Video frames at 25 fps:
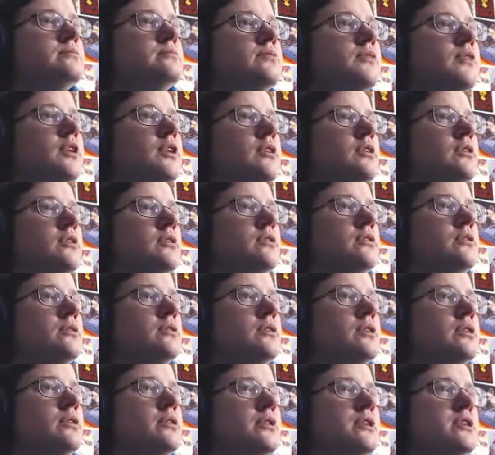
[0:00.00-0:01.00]
Oh,
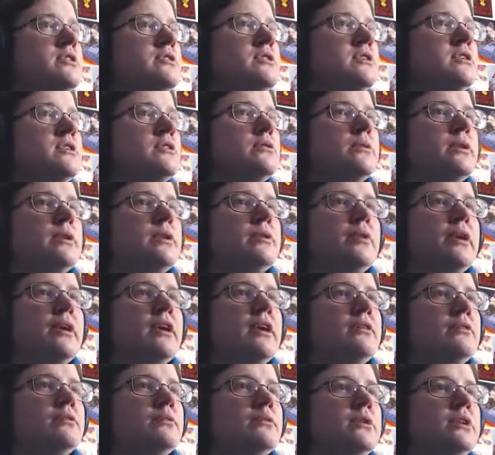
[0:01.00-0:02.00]
no, that's not the right way
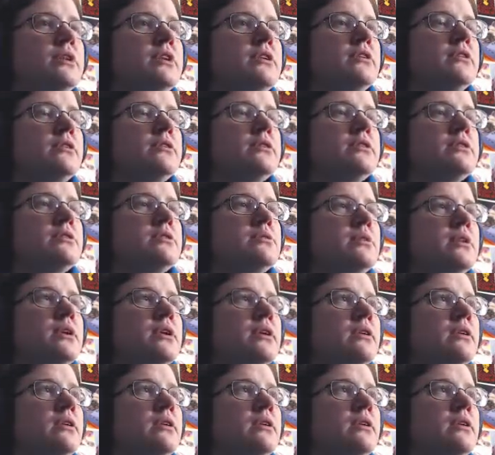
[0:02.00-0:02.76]
out. I need to go this way.